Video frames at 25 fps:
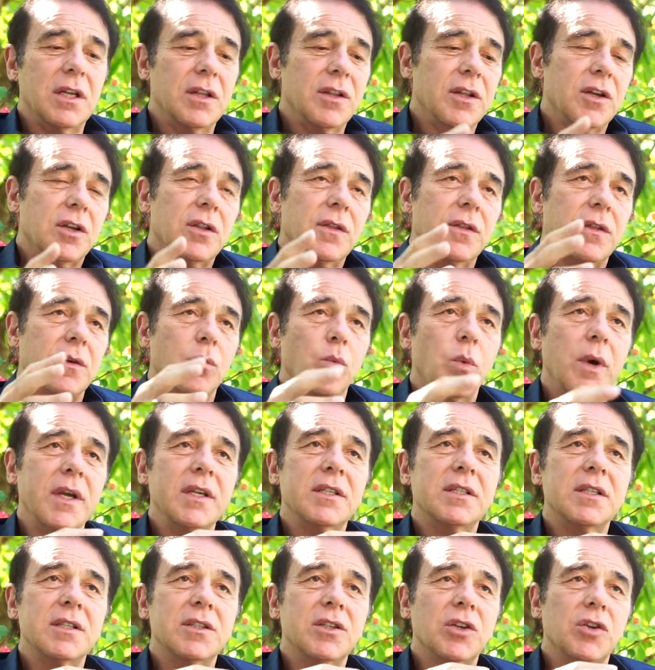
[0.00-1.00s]
The
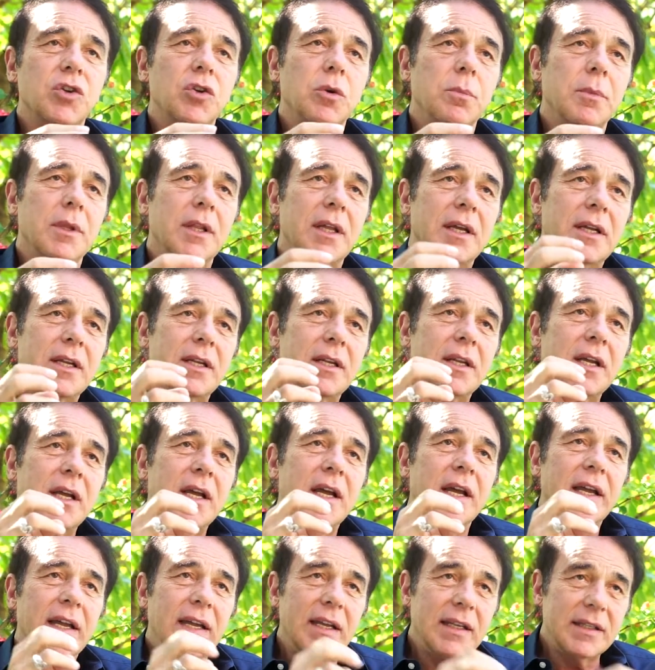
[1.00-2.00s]
waste is accumulated
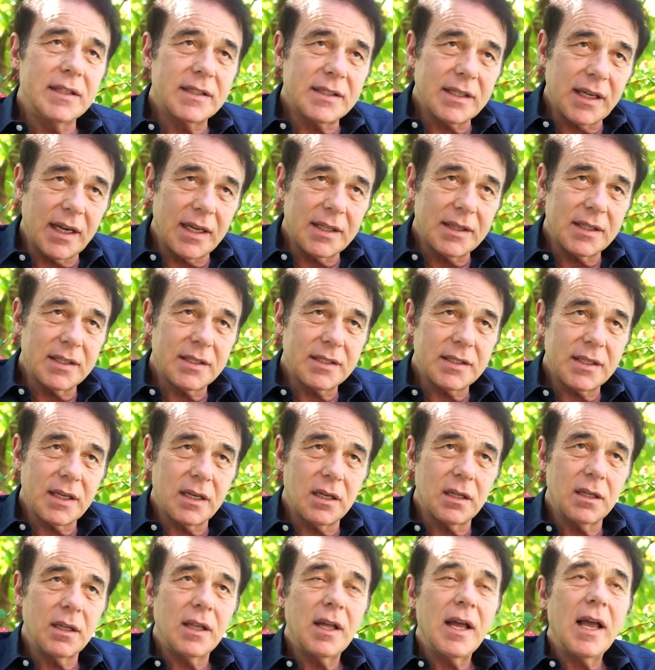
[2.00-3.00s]
inside the
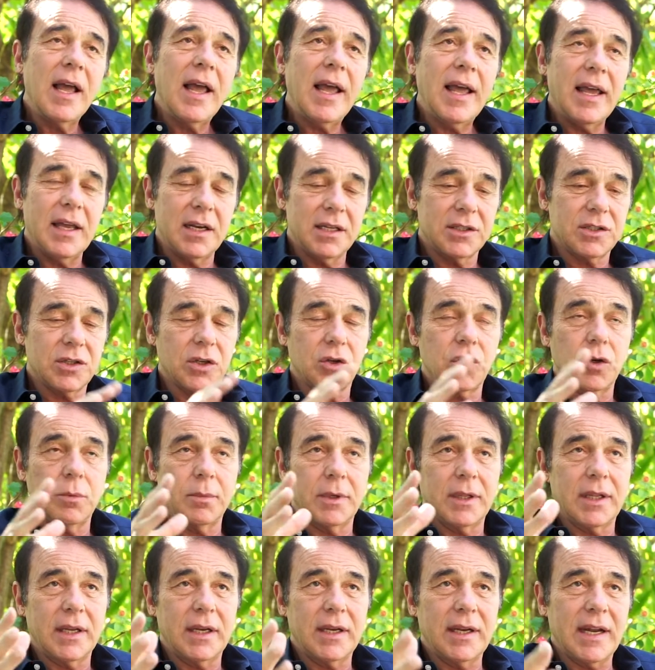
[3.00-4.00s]
cell, and it's
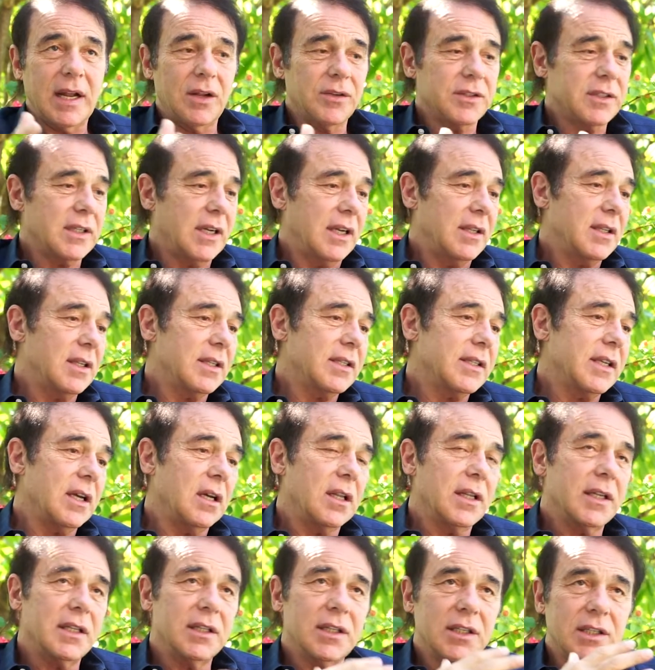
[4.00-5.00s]
accumulated outside the
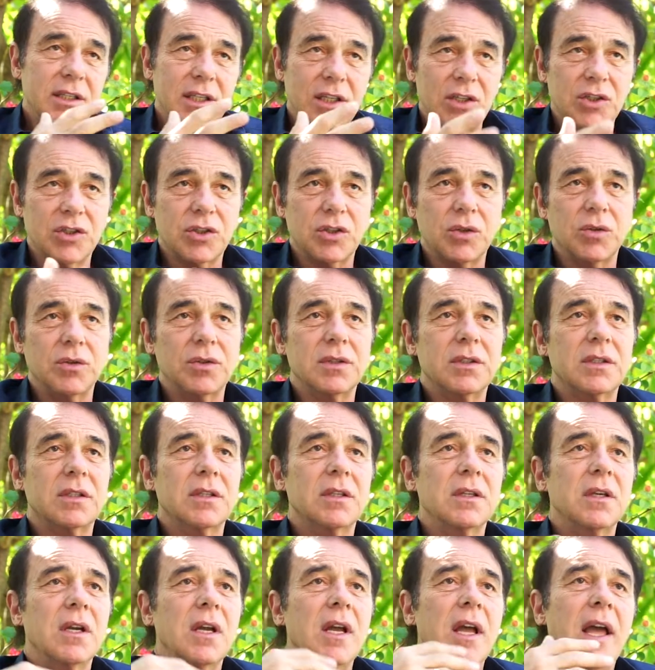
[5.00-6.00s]
cell in the tissues,
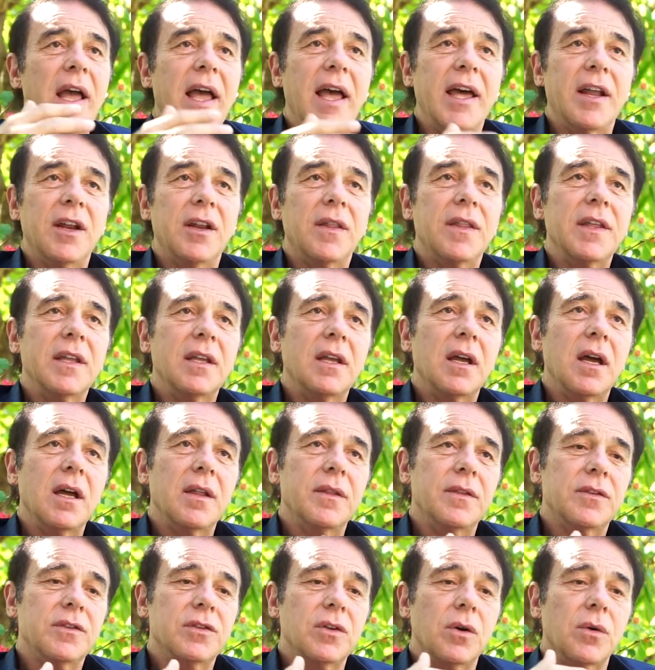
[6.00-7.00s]
and
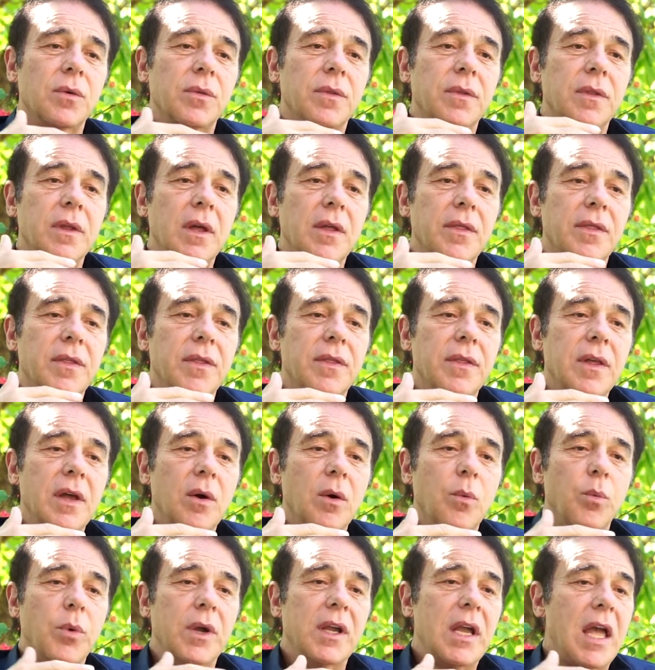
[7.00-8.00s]

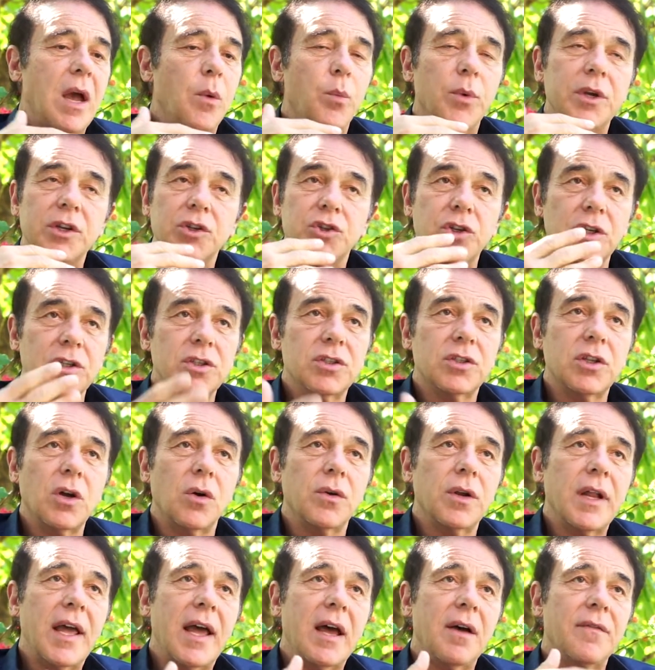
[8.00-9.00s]
we just
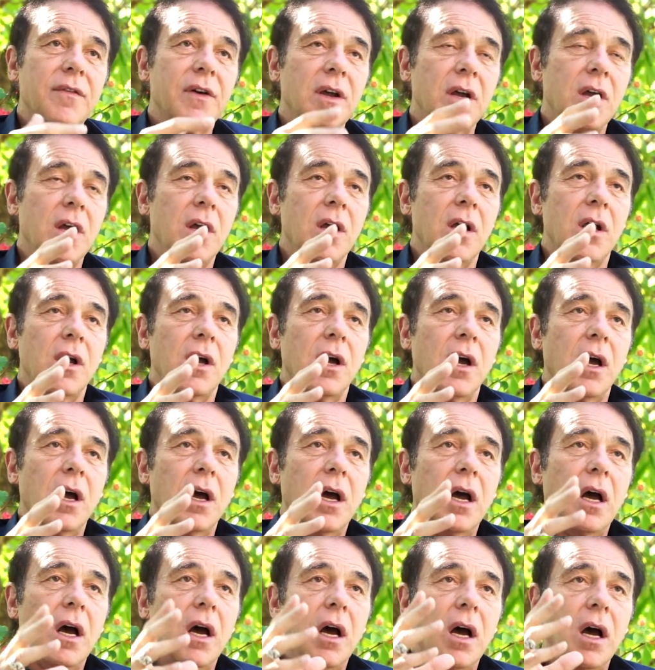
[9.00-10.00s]
don't have
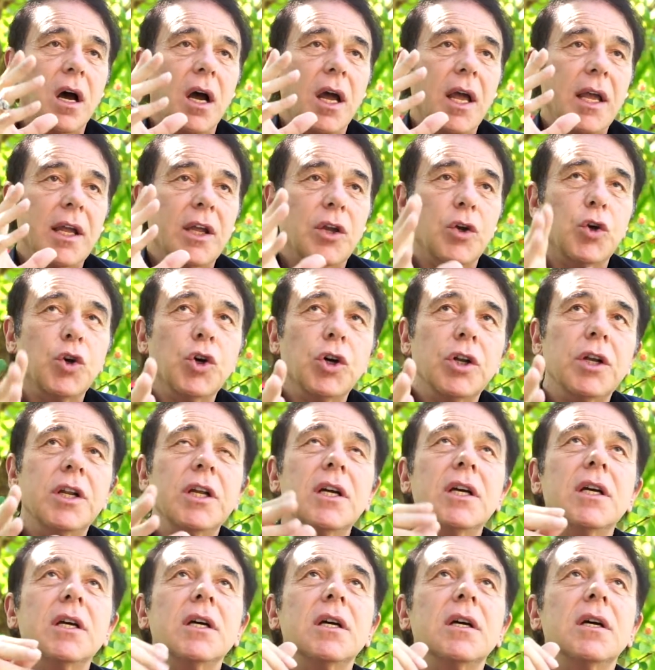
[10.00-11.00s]
a
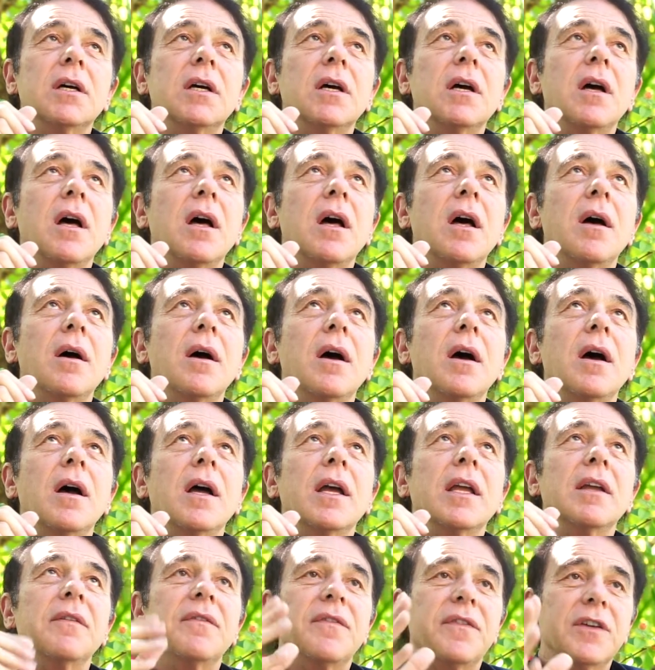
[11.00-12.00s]
good,
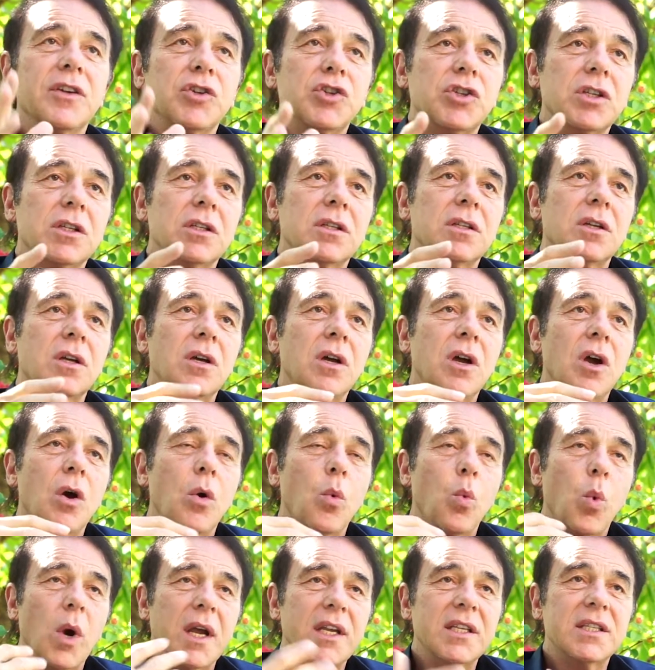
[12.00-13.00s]
efficient
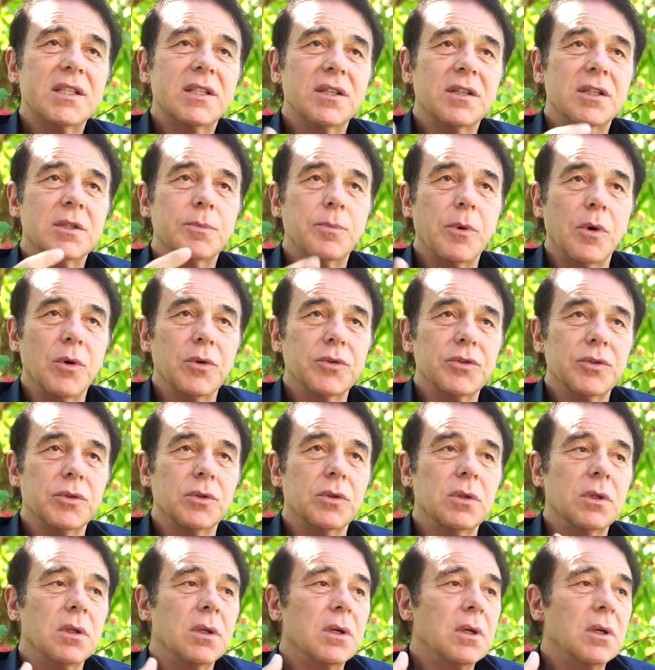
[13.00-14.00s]
waste disposal